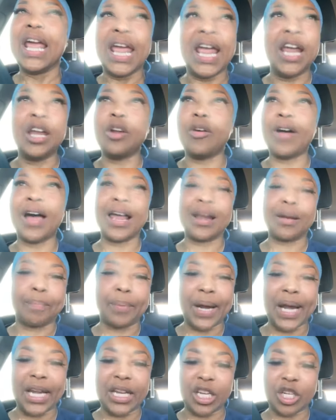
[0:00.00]
He know how to
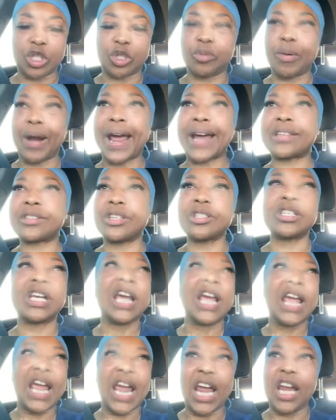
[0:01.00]
bring distractions.